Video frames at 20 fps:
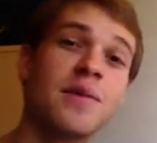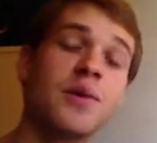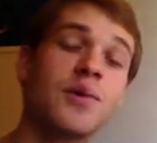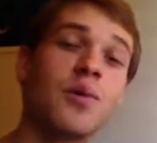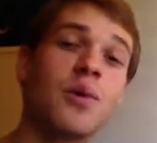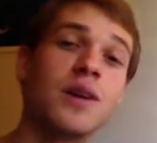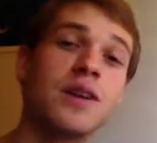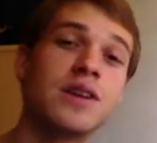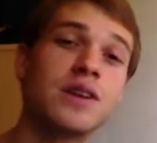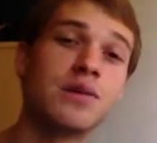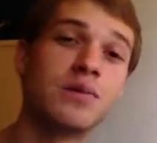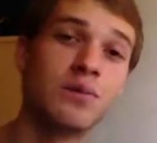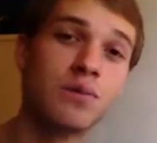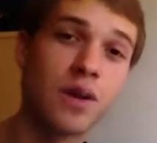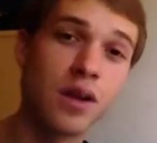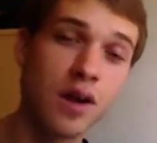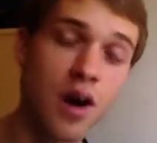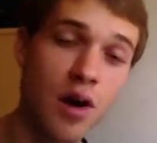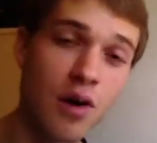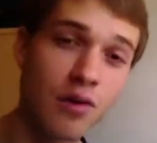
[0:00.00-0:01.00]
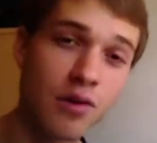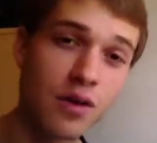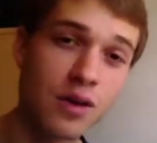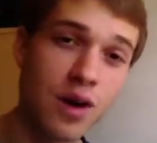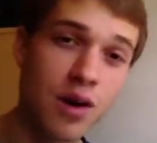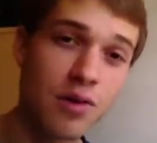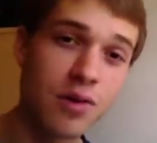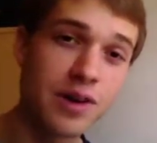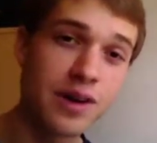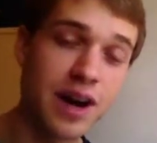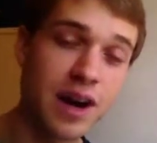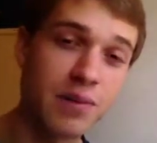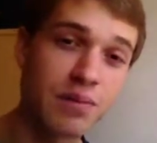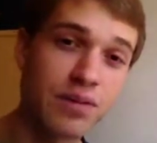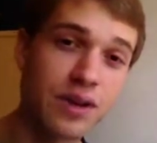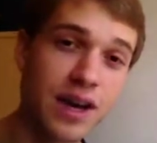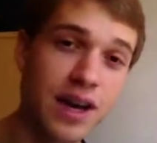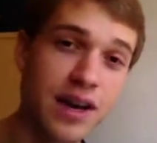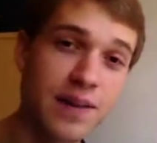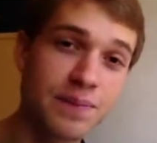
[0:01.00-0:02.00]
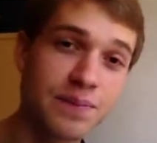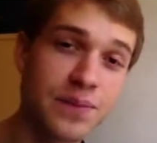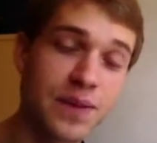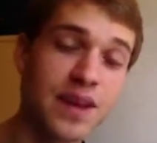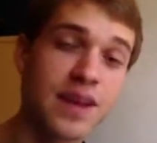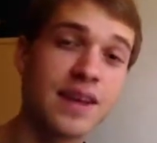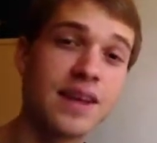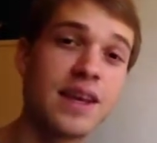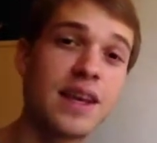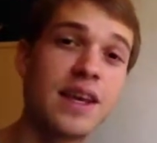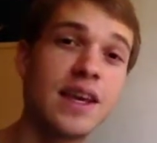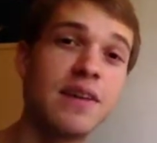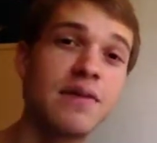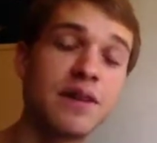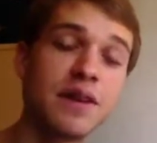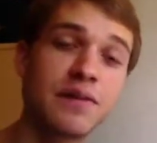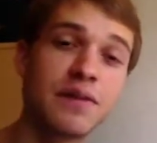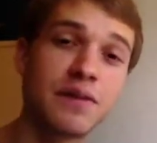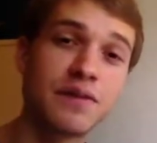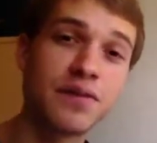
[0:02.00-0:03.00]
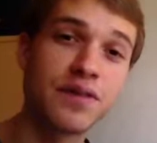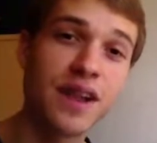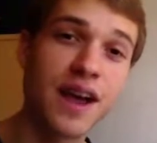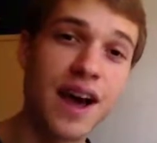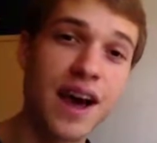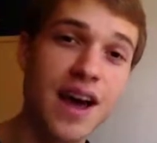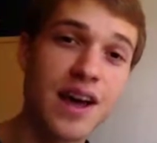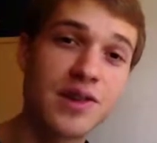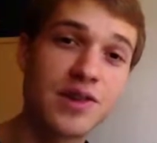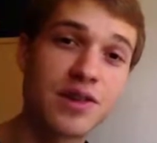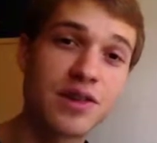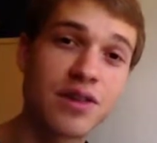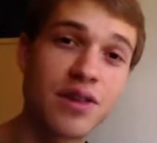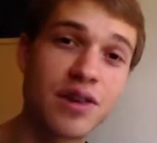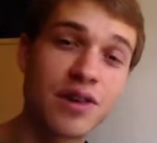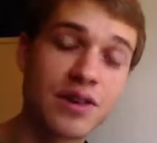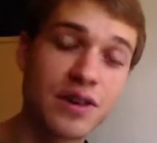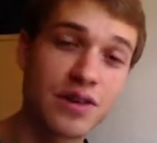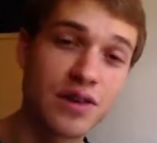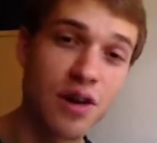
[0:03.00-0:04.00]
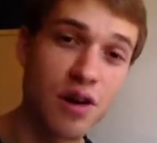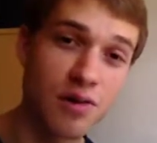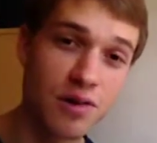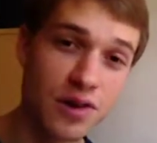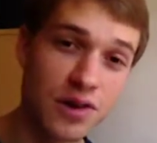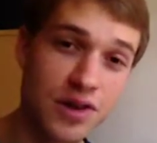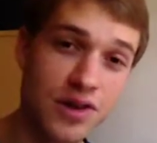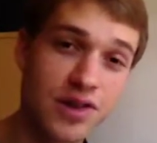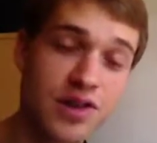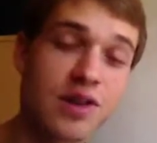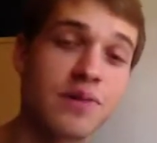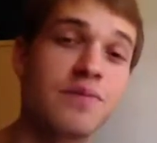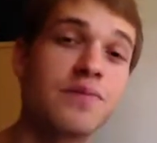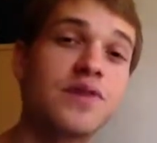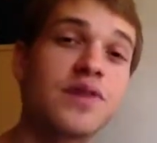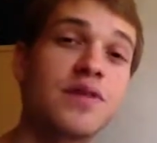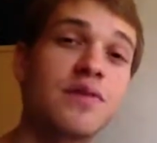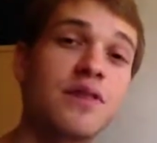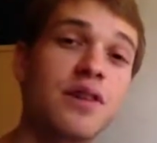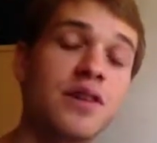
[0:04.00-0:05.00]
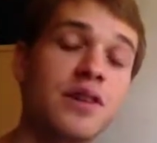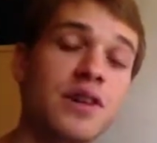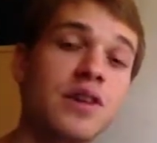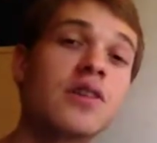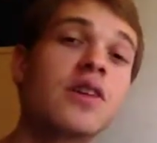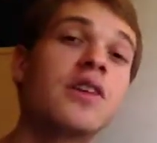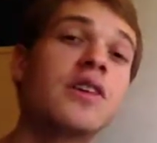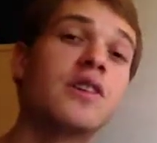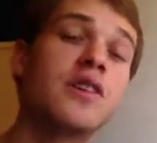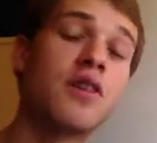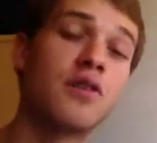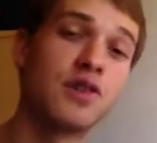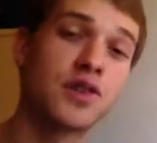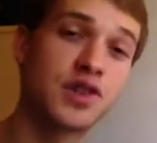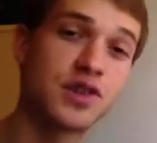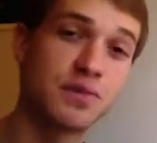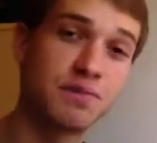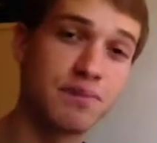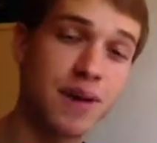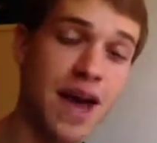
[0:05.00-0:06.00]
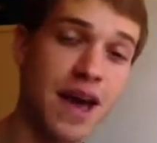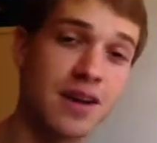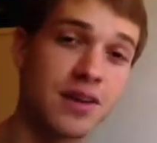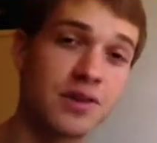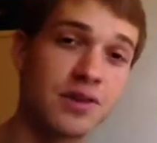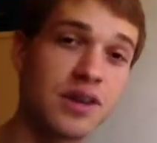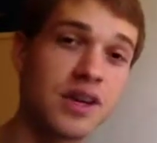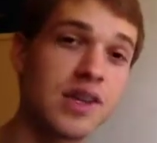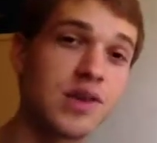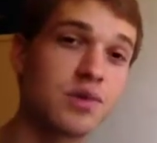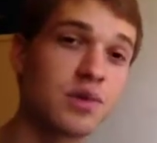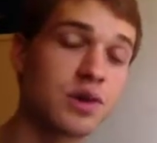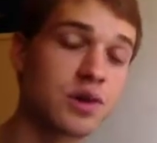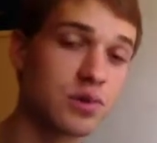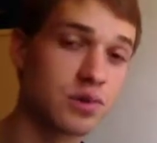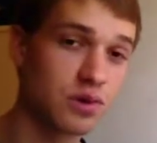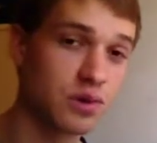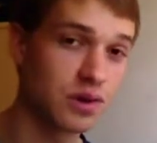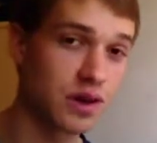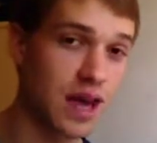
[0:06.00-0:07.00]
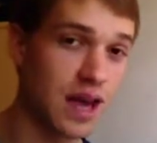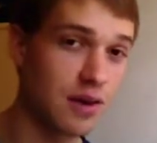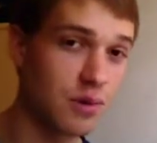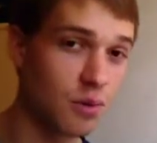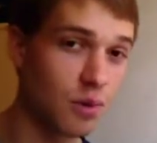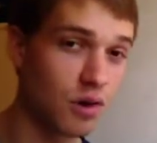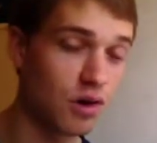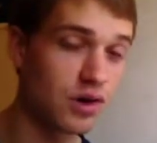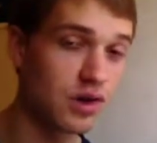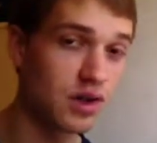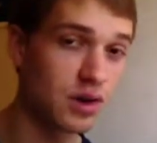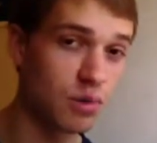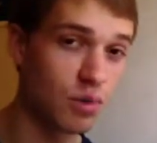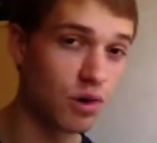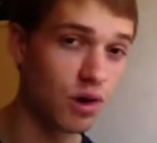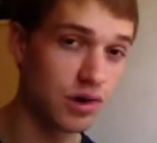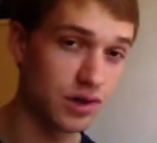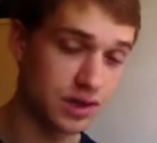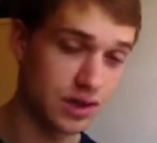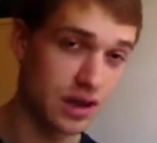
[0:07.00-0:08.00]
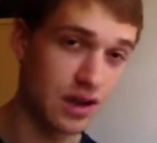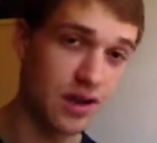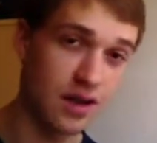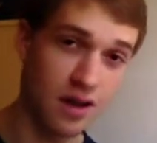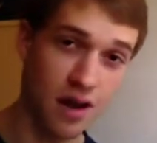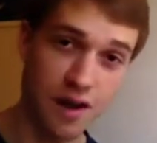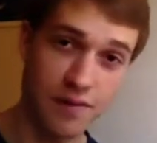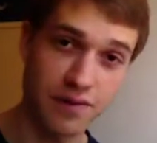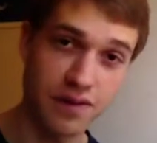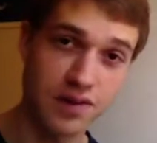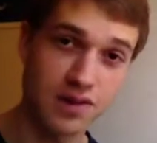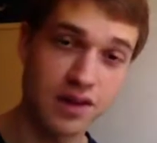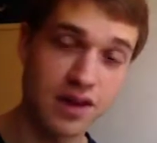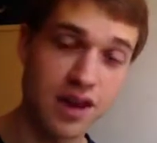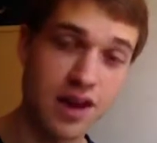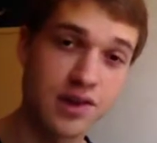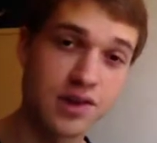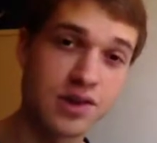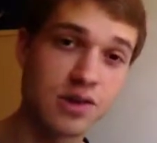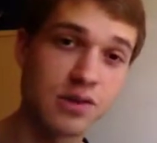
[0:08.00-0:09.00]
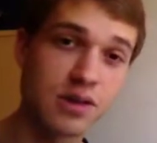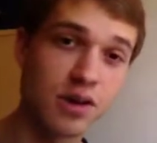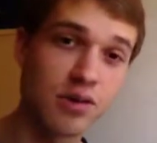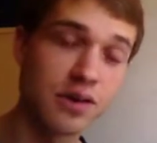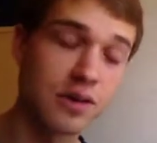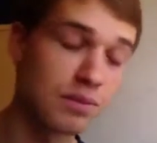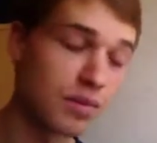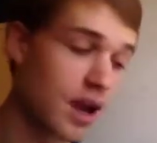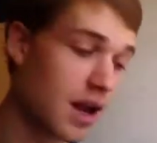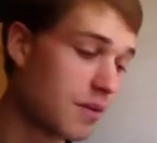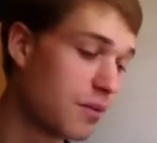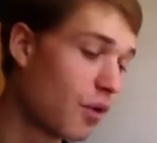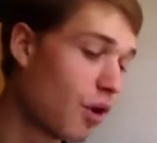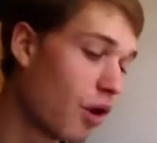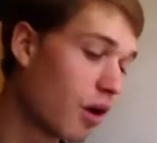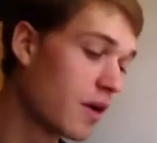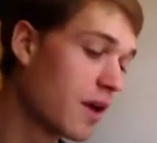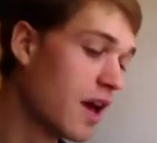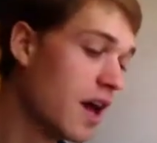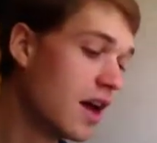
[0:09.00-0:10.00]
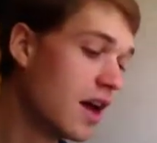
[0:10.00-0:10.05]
When you overload an airplane, even if it flies, you're going to notice some penalties, which will get worse and worse, obviously, as you load the plane more.